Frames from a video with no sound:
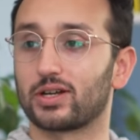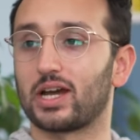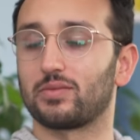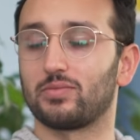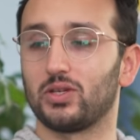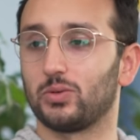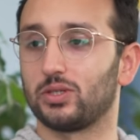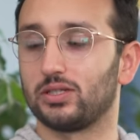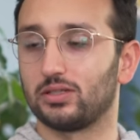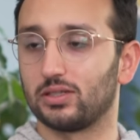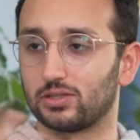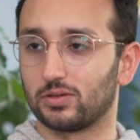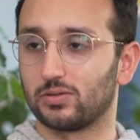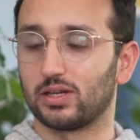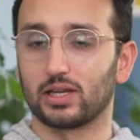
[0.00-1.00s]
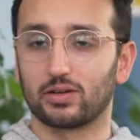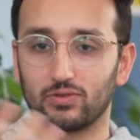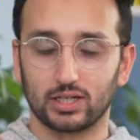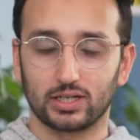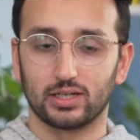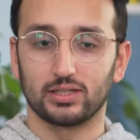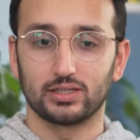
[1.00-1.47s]
Academy, which is its own like
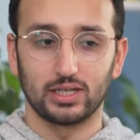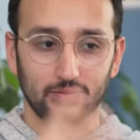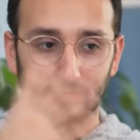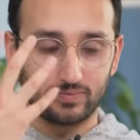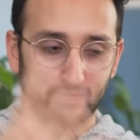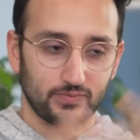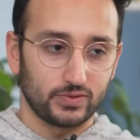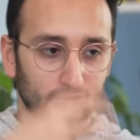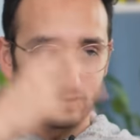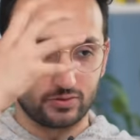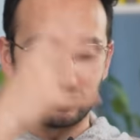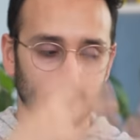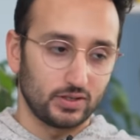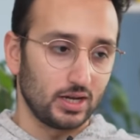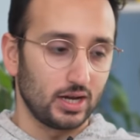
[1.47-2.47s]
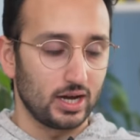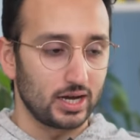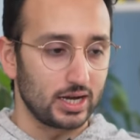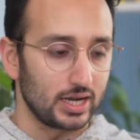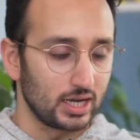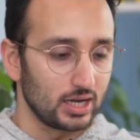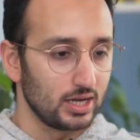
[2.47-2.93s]
ridiculously sort of
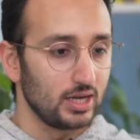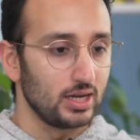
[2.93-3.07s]
high,